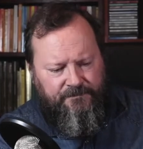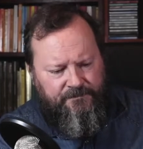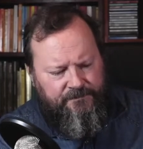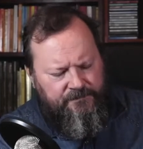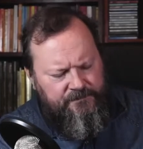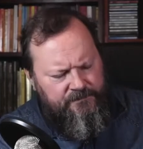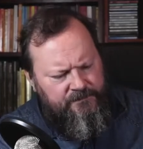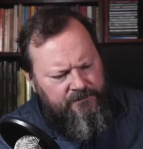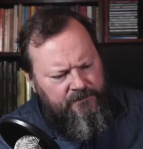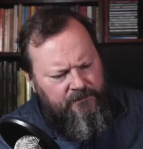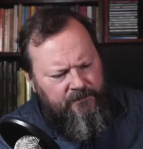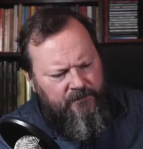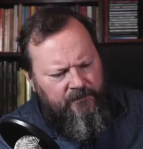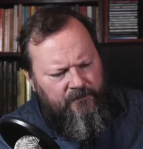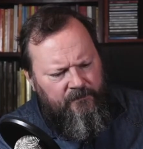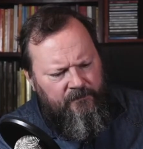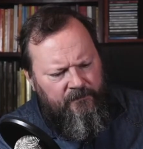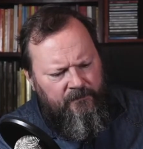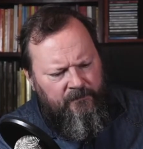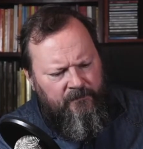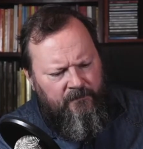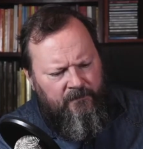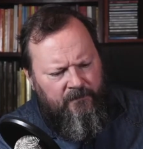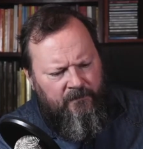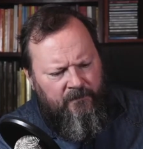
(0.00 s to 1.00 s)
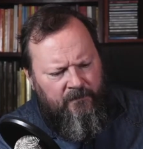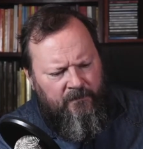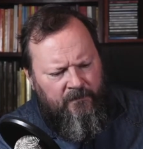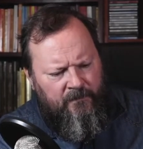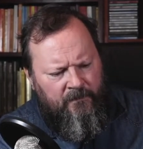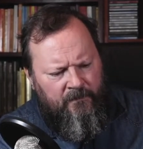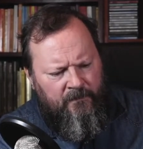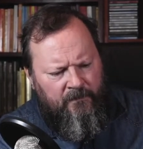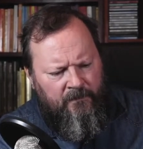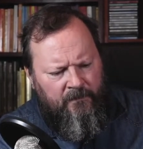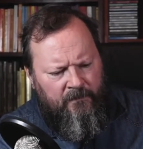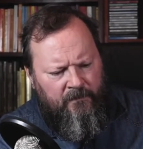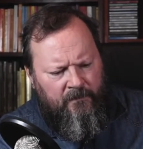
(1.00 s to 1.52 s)

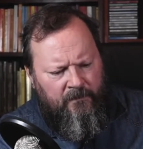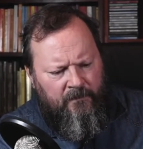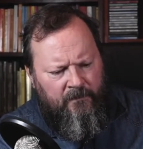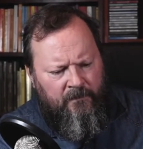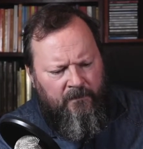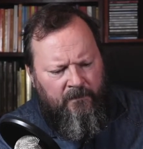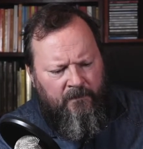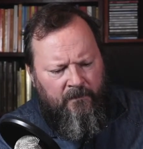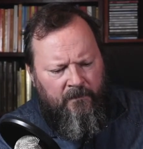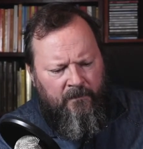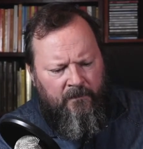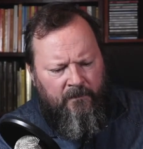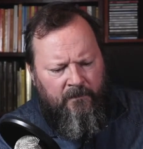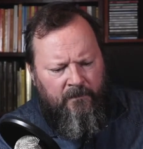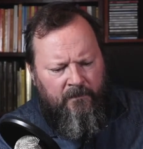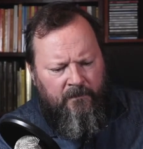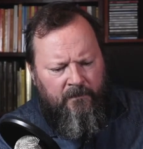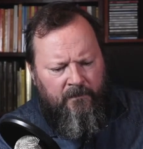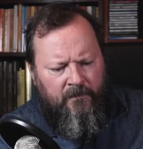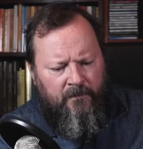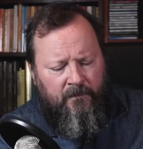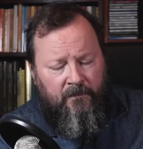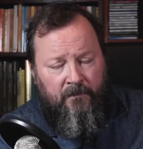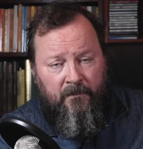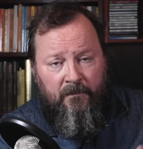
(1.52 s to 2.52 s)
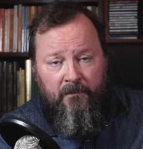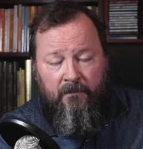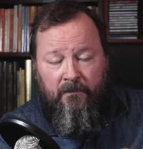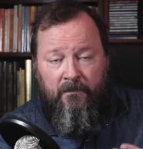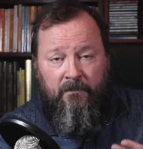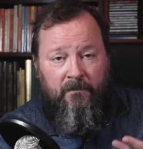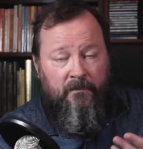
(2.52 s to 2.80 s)
Nobody speaks.